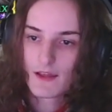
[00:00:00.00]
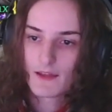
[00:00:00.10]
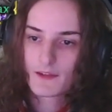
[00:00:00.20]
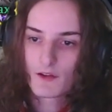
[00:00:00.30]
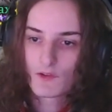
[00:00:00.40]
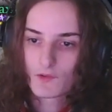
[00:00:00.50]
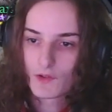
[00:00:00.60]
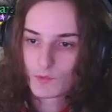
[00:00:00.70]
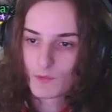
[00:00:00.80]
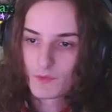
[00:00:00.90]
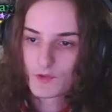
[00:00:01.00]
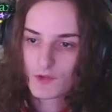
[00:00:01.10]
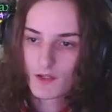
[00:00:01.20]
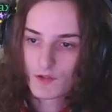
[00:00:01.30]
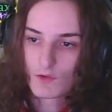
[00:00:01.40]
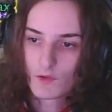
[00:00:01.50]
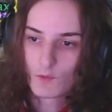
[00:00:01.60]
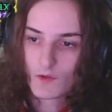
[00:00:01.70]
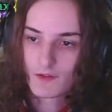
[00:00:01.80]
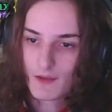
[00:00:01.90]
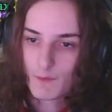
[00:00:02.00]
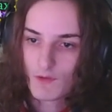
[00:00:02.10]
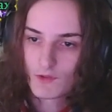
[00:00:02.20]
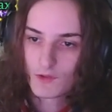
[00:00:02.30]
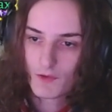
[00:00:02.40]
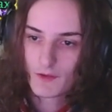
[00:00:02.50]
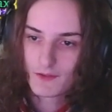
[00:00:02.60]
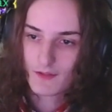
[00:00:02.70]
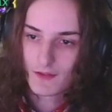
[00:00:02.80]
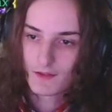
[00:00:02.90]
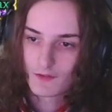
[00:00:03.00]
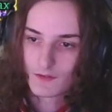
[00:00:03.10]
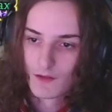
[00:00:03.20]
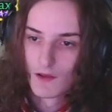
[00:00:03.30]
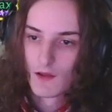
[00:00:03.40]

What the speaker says: and the Eye of Curse will be triggered only 1 time every 20 seconds,